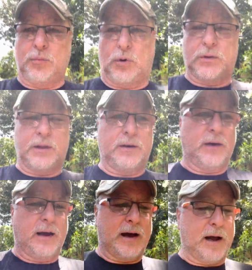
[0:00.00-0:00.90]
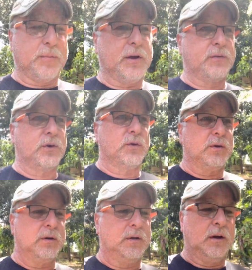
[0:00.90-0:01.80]
Both if
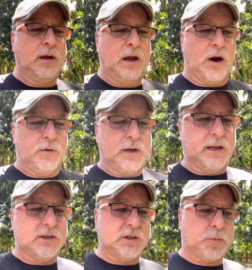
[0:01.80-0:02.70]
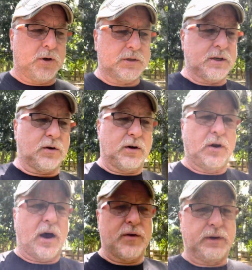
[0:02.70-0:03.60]
you're a religious person or a
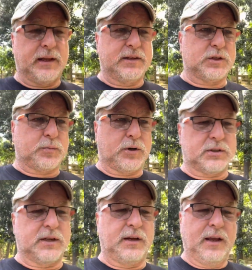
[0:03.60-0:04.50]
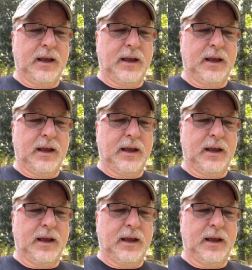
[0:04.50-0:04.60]
non-religious person,